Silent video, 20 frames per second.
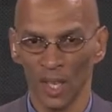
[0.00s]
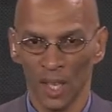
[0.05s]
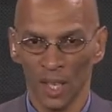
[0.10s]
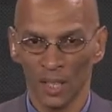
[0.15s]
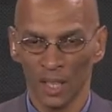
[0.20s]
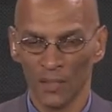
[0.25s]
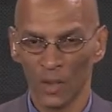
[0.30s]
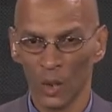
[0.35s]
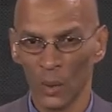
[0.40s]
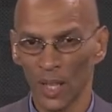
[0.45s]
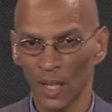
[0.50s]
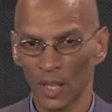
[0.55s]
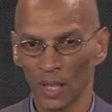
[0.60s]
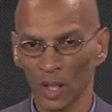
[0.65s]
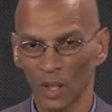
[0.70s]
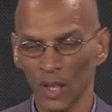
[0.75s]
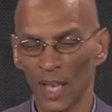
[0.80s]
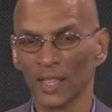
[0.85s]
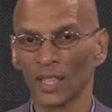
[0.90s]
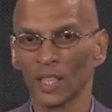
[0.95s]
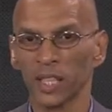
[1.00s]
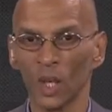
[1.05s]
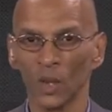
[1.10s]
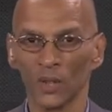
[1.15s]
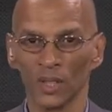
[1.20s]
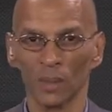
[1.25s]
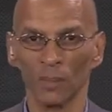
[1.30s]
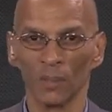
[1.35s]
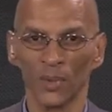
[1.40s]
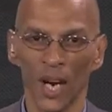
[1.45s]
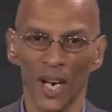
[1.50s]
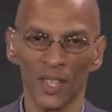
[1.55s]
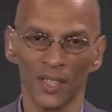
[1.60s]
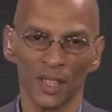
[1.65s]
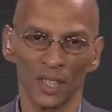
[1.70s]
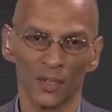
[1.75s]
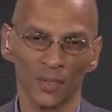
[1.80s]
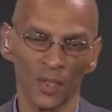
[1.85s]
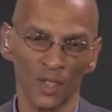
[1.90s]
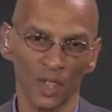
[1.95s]
Let's have a quick look at closing
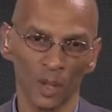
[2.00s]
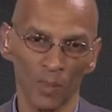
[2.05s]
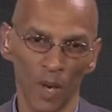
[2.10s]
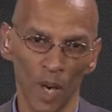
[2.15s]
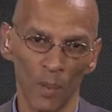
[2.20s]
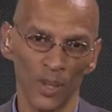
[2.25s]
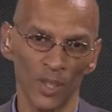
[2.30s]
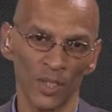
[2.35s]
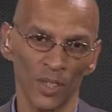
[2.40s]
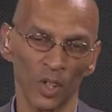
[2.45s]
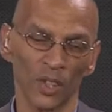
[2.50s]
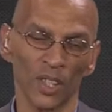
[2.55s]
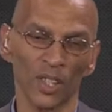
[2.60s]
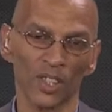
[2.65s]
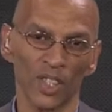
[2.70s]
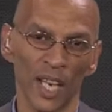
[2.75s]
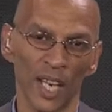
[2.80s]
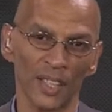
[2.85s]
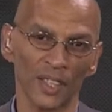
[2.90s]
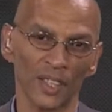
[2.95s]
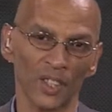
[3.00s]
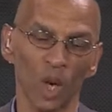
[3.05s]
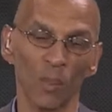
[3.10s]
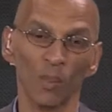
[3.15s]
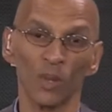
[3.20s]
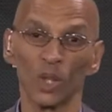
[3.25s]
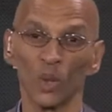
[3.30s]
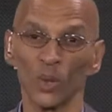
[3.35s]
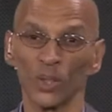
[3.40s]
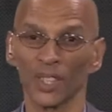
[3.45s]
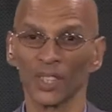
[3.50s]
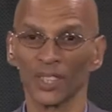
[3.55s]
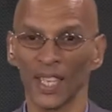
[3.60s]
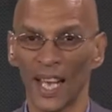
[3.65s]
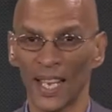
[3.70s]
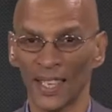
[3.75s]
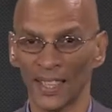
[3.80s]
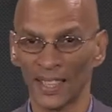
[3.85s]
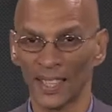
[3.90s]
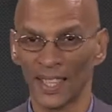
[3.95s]
prices for the Zimbabwe Stock Exchange. Top losers
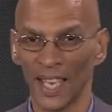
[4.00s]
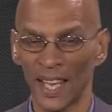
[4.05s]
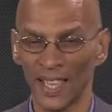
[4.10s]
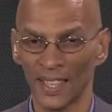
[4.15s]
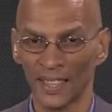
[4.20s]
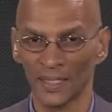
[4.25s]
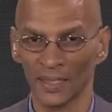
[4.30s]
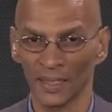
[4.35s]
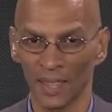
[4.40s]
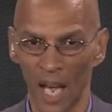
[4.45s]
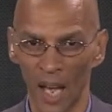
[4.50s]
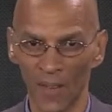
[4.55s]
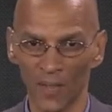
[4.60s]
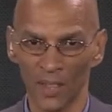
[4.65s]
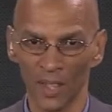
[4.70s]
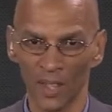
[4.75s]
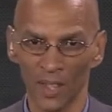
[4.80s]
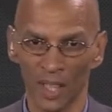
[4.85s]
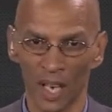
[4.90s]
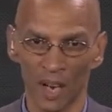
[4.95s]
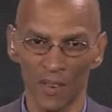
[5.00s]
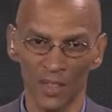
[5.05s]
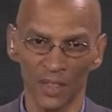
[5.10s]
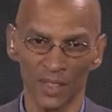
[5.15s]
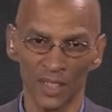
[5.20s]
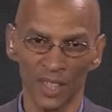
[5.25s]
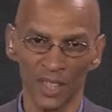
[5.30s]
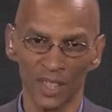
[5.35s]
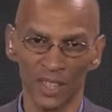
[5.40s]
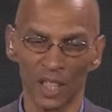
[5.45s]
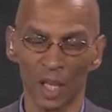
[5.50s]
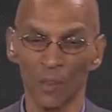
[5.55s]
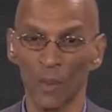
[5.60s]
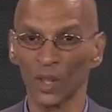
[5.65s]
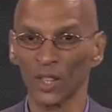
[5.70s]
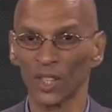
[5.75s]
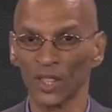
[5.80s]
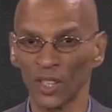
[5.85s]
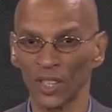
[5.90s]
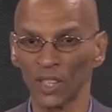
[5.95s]
and gainers. African currencies,
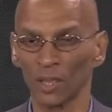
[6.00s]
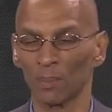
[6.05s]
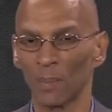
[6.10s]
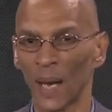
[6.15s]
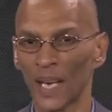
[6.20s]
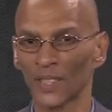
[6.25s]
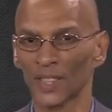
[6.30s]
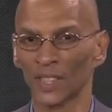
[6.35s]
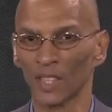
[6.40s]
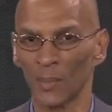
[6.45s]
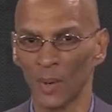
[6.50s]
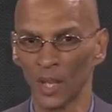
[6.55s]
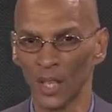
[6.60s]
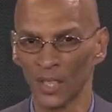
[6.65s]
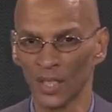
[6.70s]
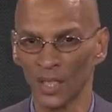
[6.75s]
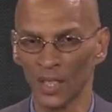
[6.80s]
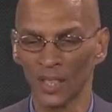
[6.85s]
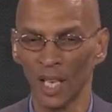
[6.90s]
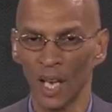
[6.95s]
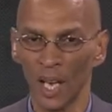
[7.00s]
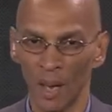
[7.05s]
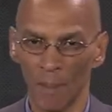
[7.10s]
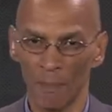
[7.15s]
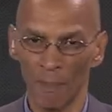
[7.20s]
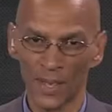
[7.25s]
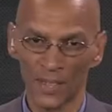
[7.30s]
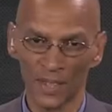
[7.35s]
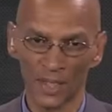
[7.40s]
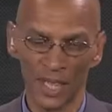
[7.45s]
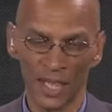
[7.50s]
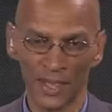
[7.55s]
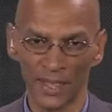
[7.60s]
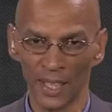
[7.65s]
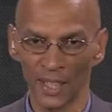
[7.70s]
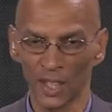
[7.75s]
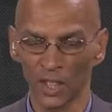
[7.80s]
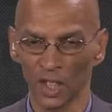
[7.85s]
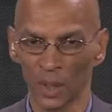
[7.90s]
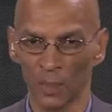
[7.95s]
commodities, basic commodities, metal and
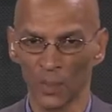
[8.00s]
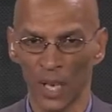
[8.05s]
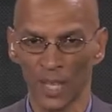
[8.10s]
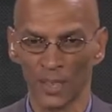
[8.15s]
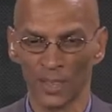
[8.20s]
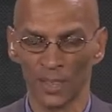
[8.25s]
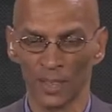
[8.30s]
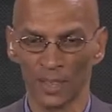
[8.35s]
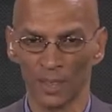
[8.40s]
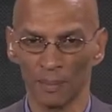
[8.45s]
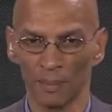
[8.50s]
energy prices.